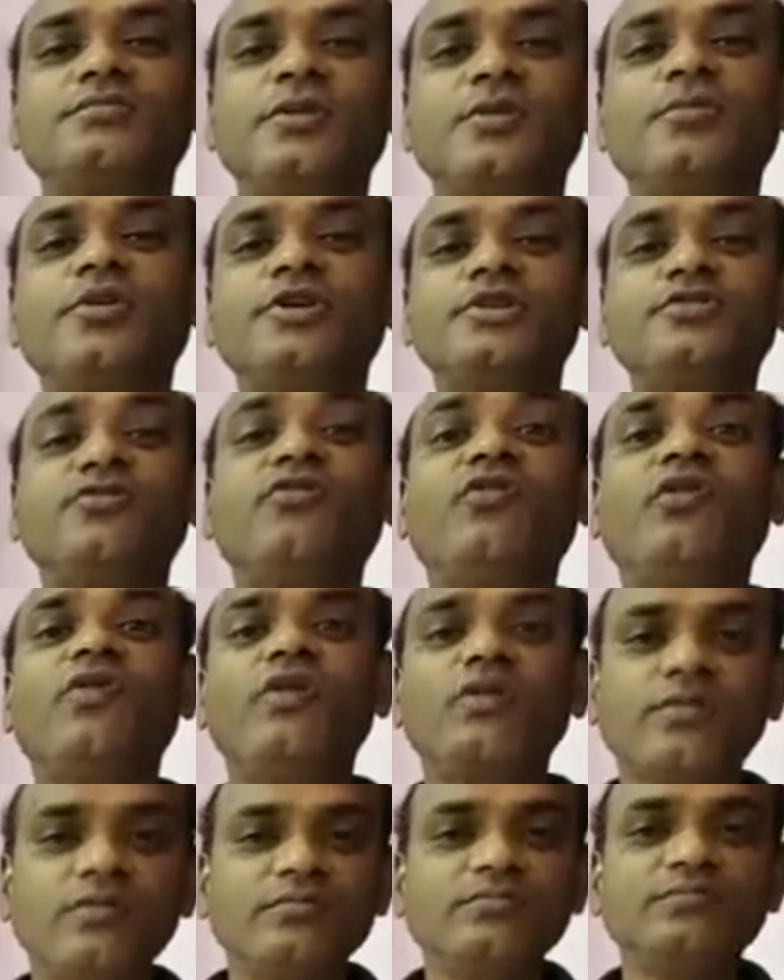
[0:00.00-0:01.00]
Memory is full.
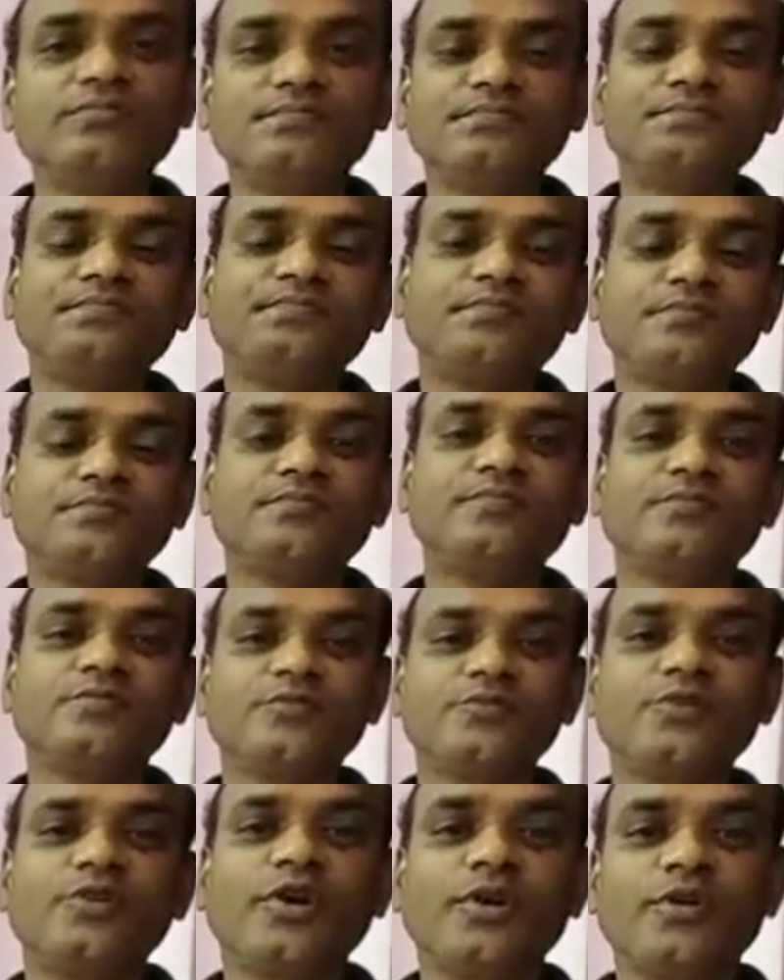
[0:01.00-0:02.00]

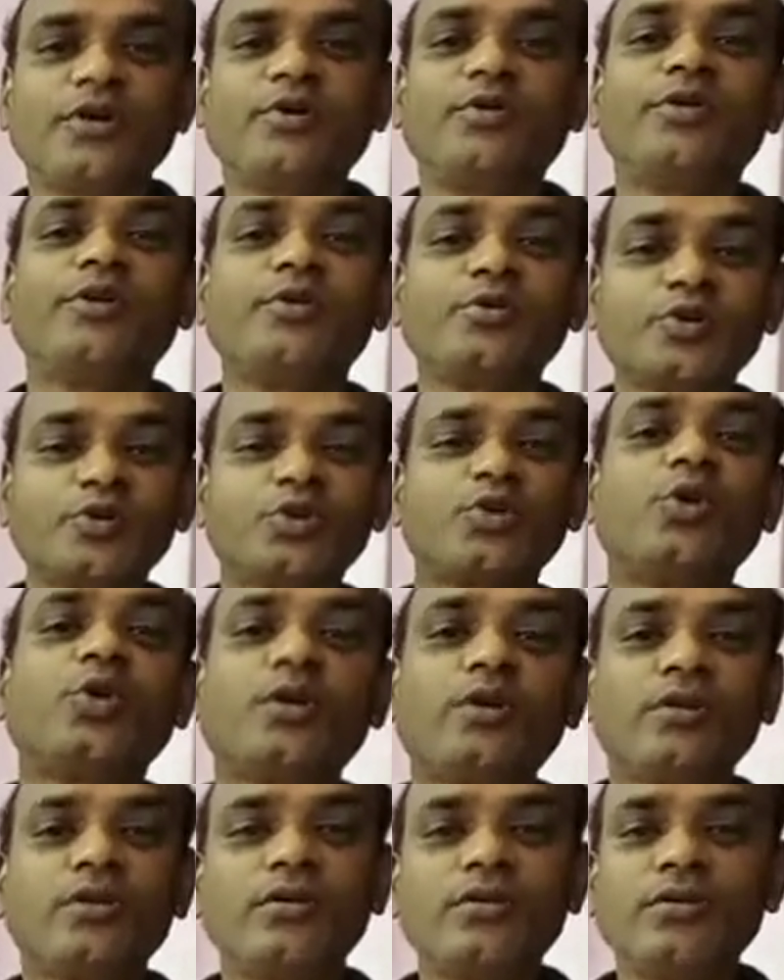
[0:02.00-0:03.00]
When you are going to
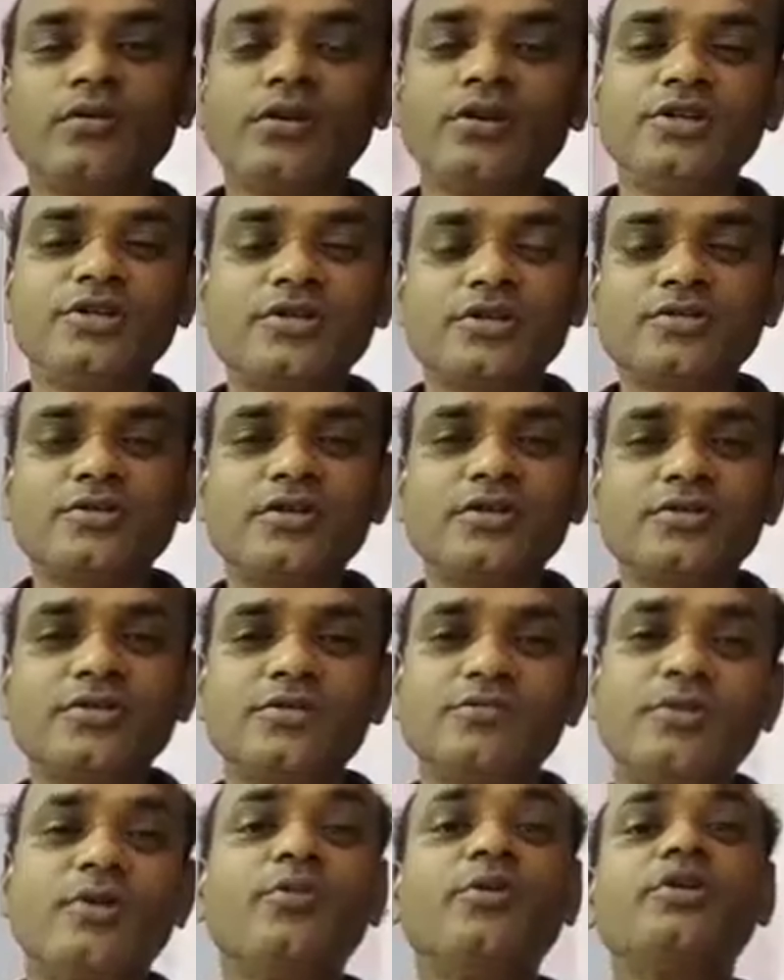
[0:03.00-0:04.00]
store
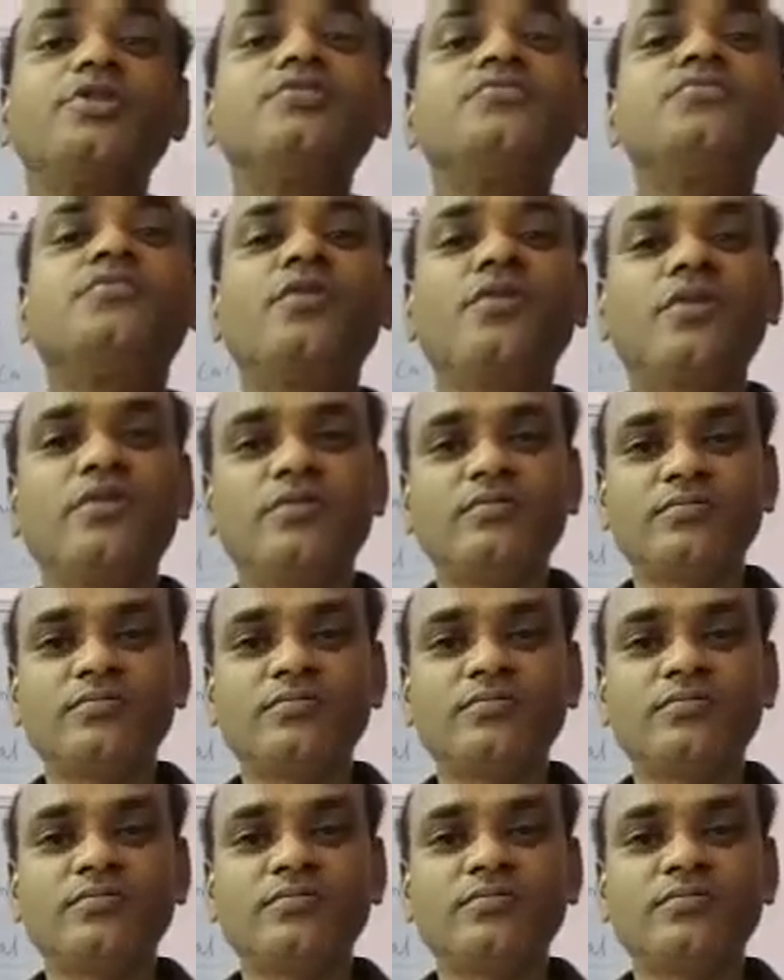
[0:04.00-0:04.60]
instructions, memory is full.